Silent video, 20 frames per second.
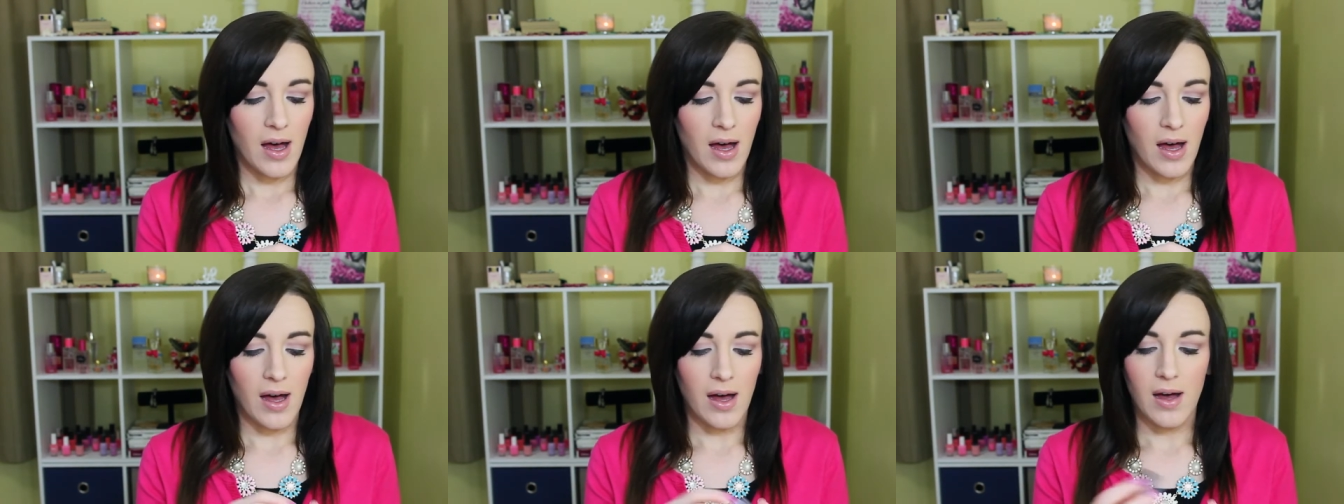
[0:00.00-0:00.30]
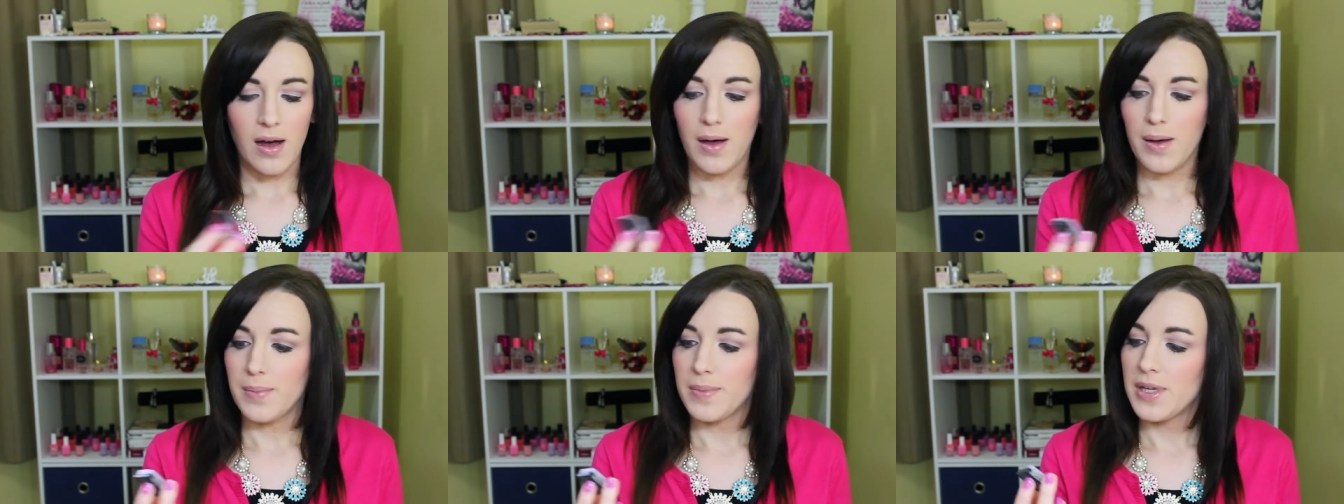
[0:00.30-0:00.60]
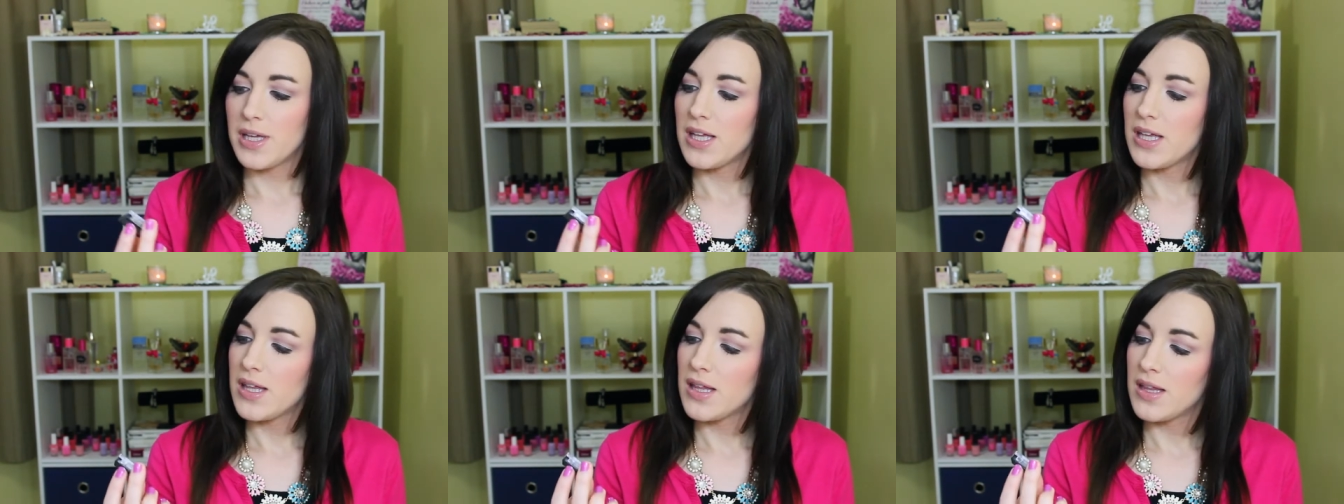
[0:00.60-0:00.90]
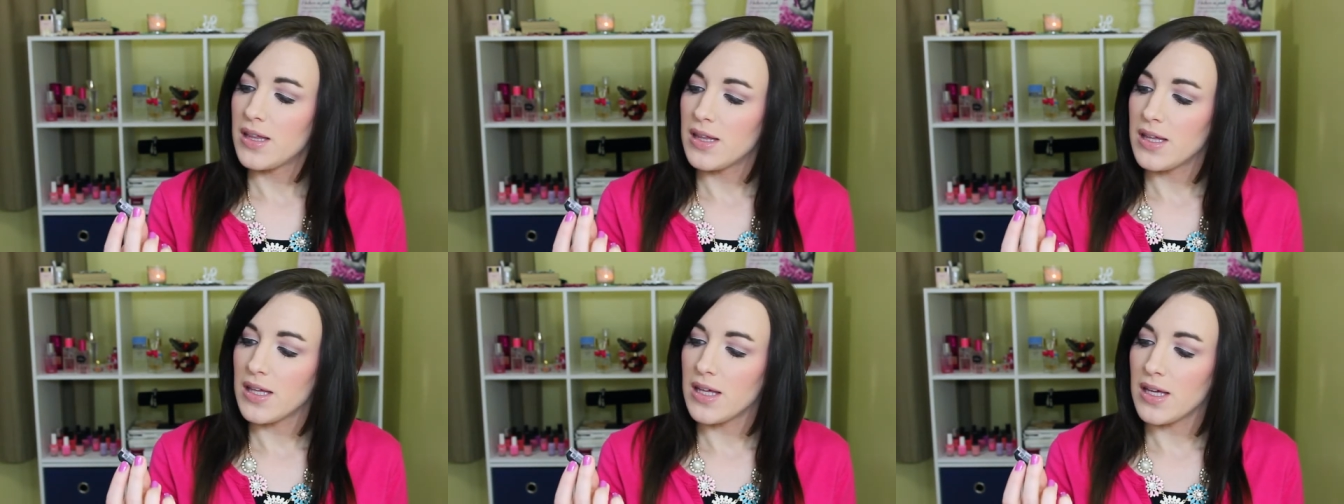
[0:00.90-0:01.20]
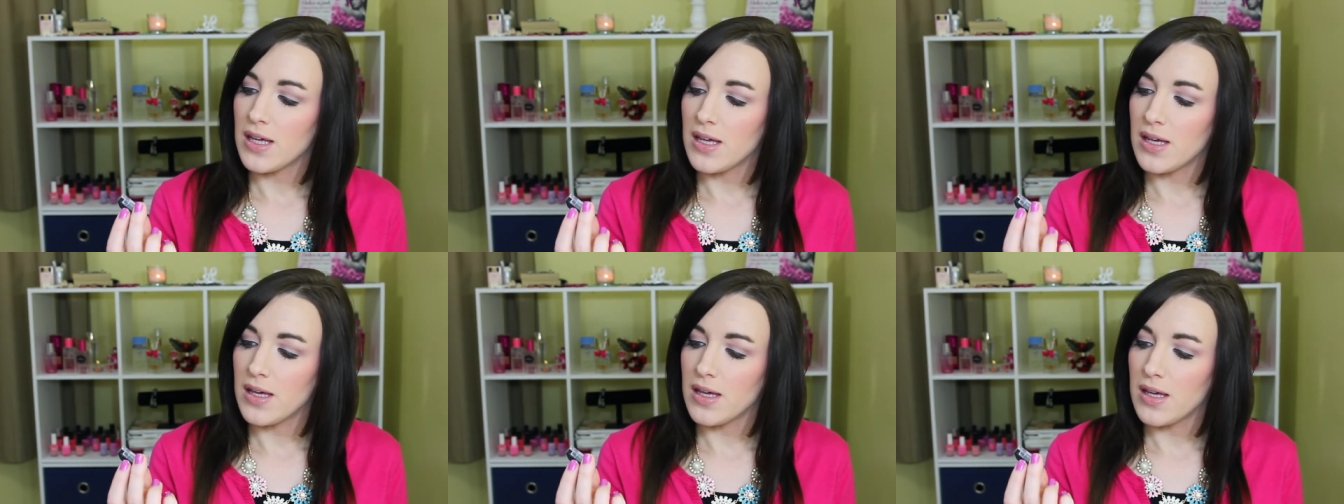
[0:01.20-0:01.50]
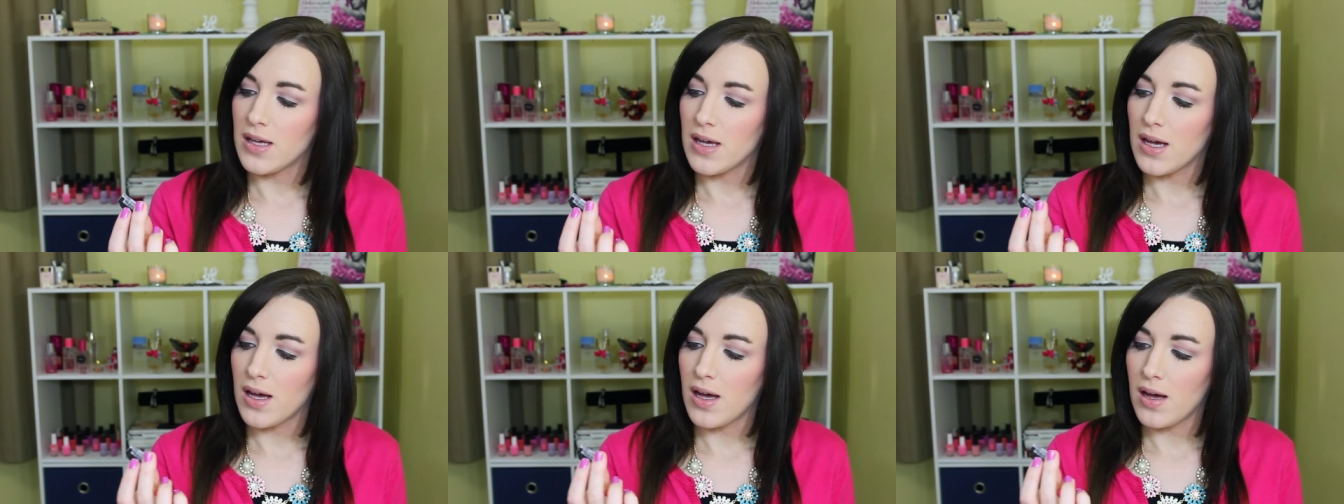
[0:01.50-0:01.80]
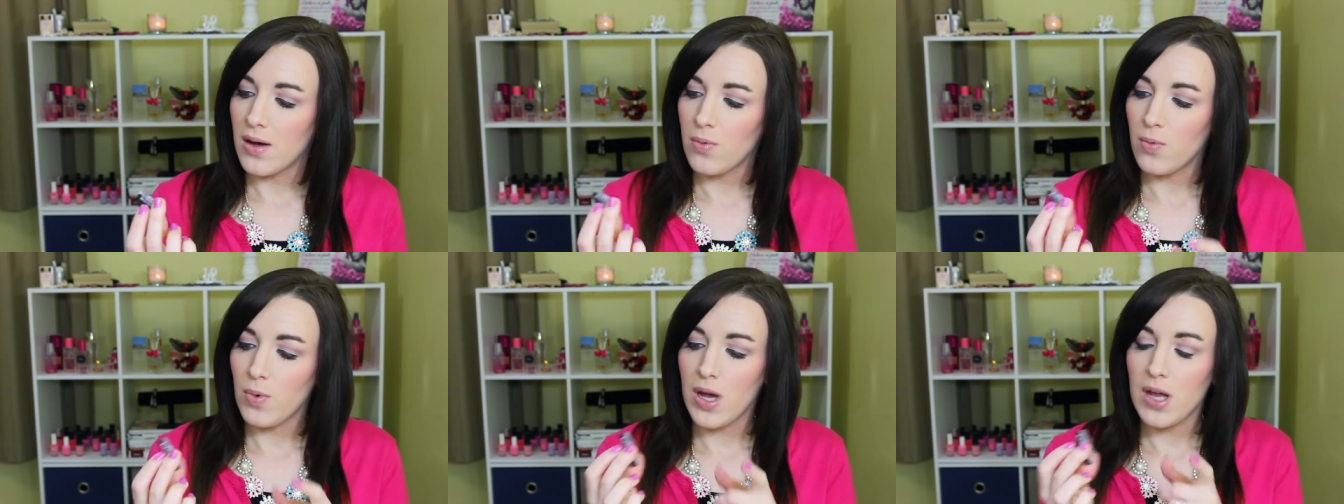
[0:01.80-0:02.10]
um, the
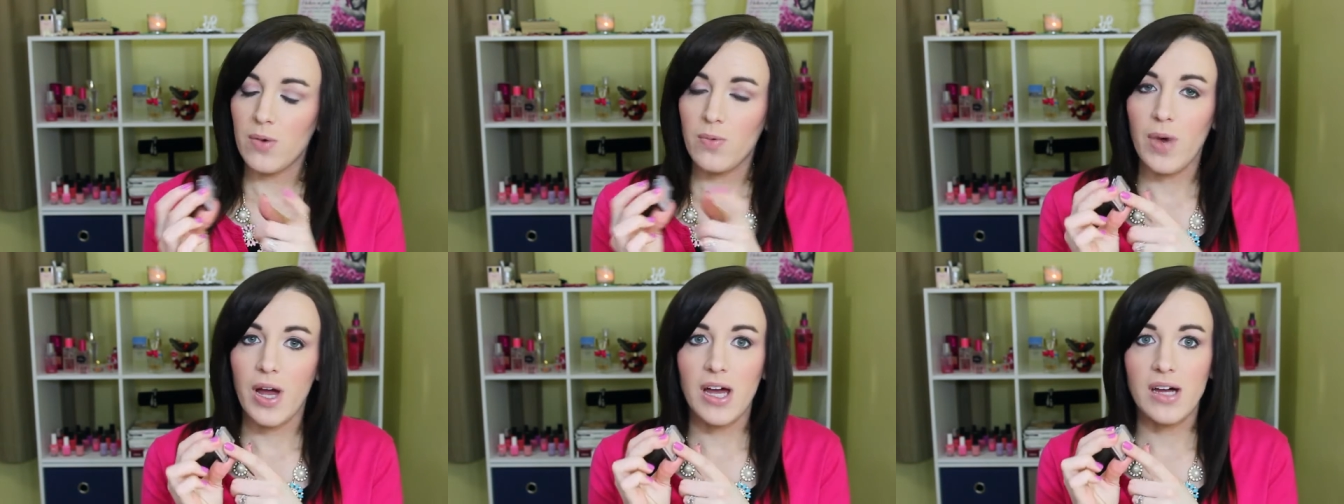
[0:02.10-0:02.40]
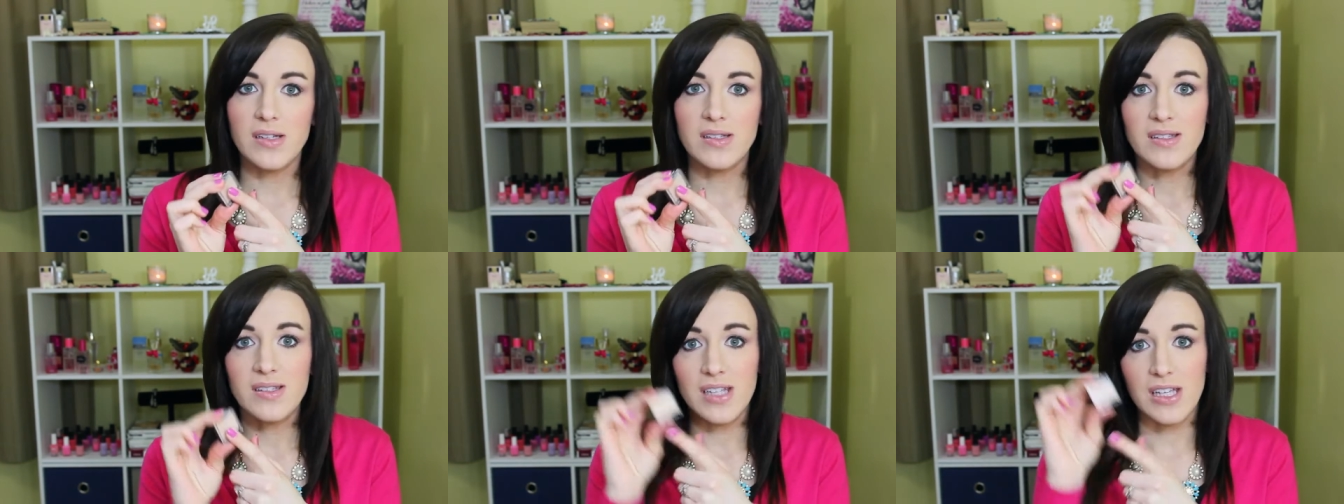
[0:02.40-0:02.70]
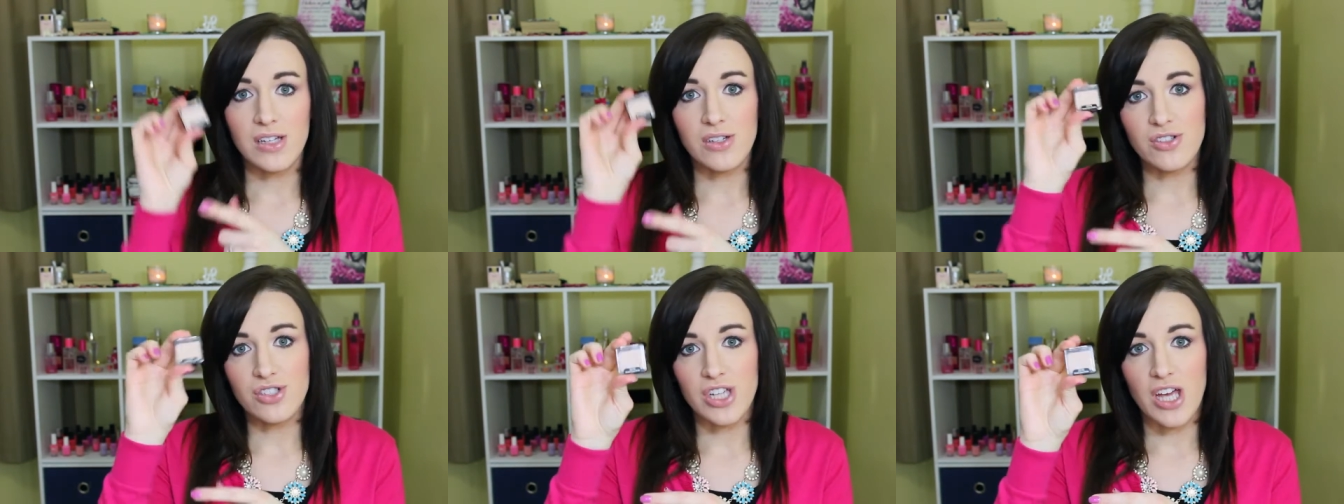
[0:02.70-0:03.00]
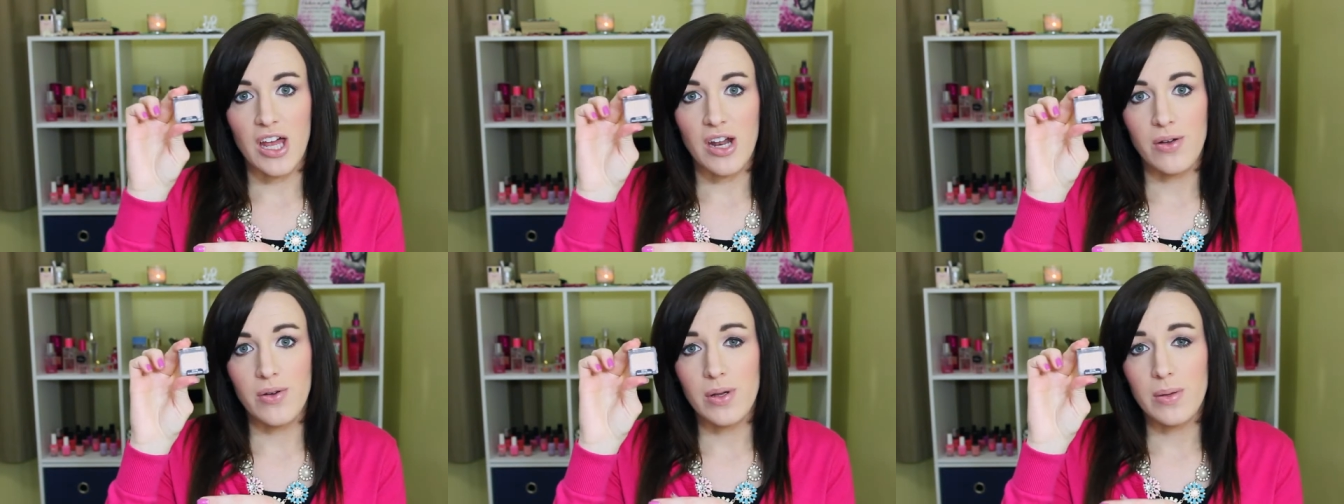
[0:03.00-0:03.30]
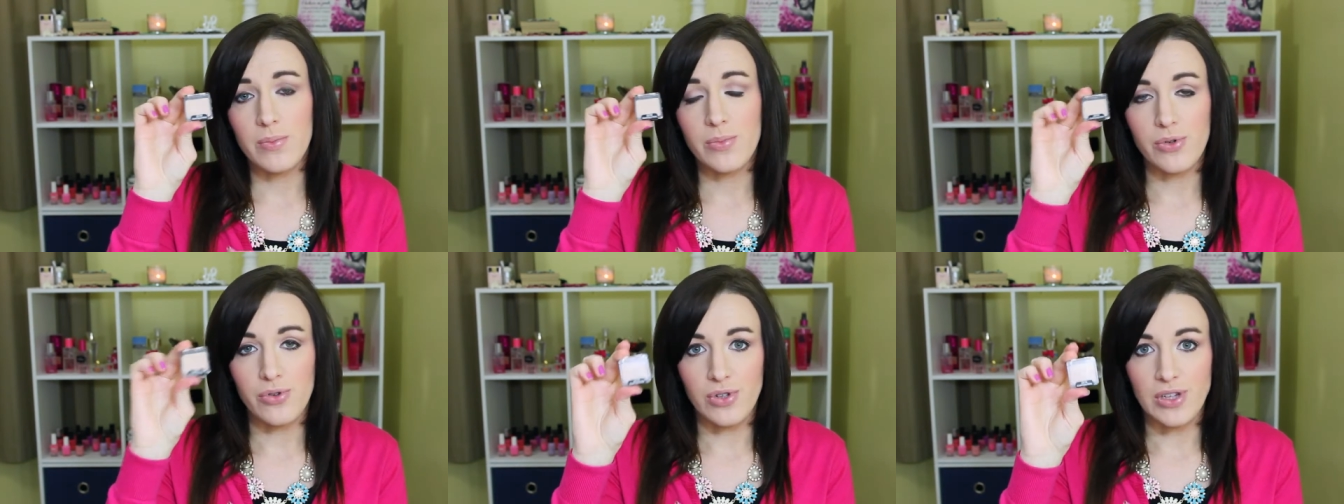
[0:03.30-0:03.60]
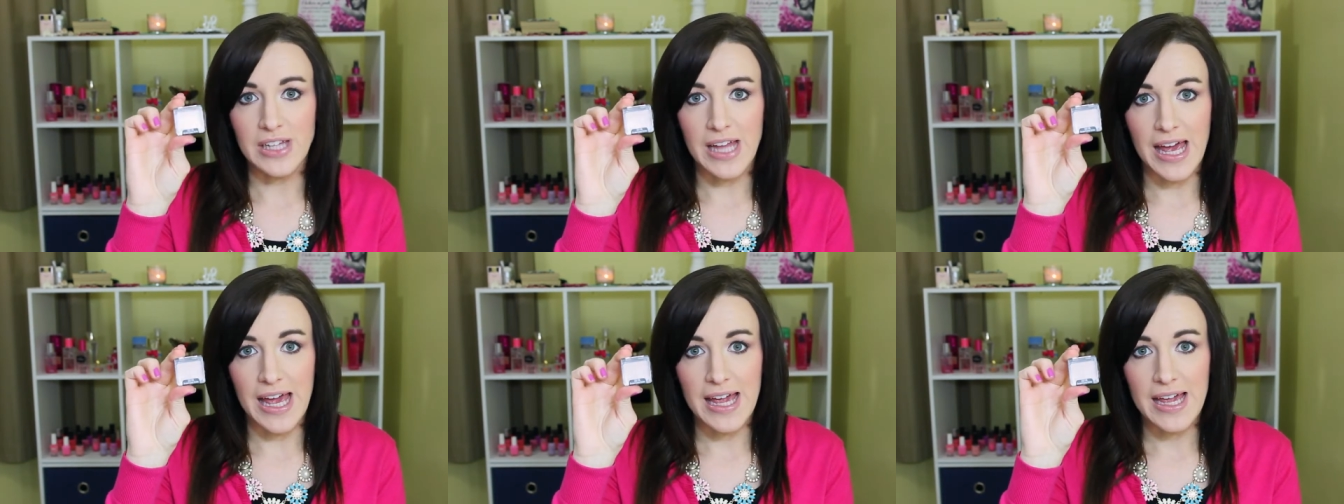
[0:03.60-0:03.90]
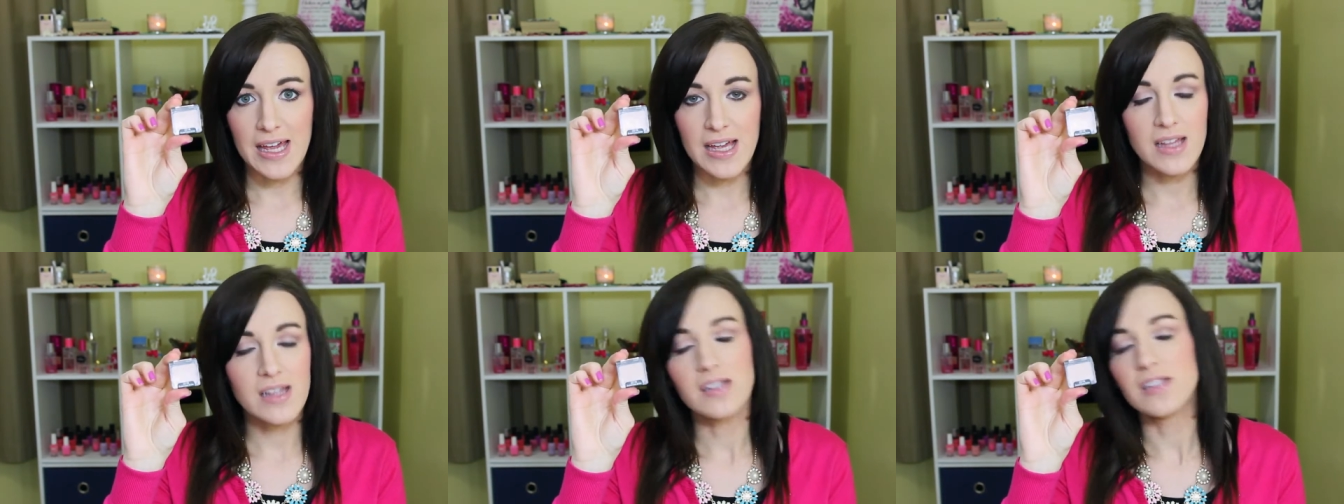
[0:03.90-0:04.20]
Wet n' Wild Single Shadow in
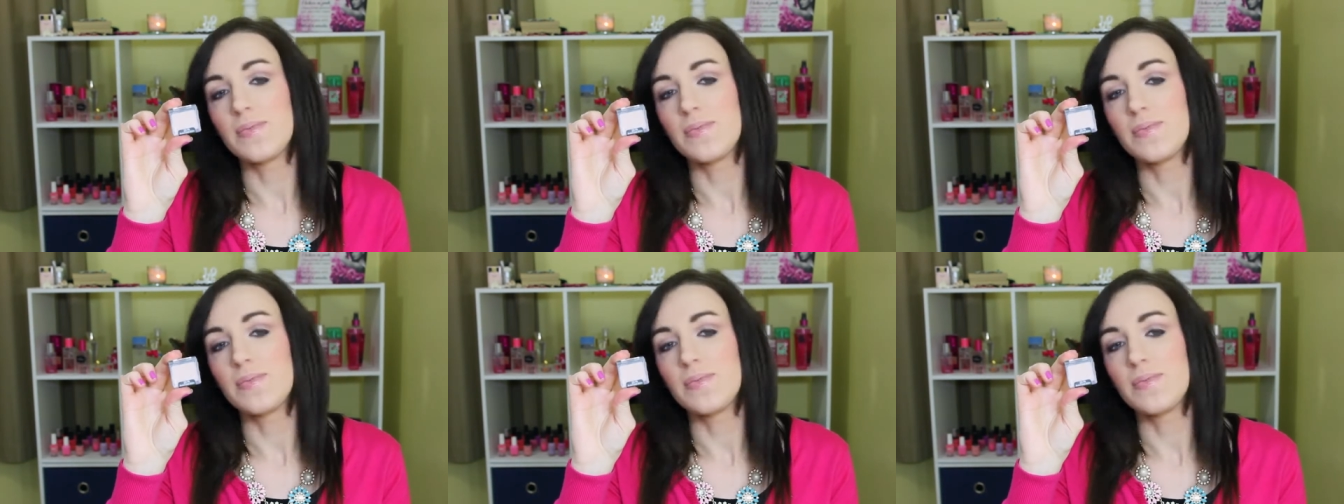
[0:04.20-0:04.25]
Brûlée.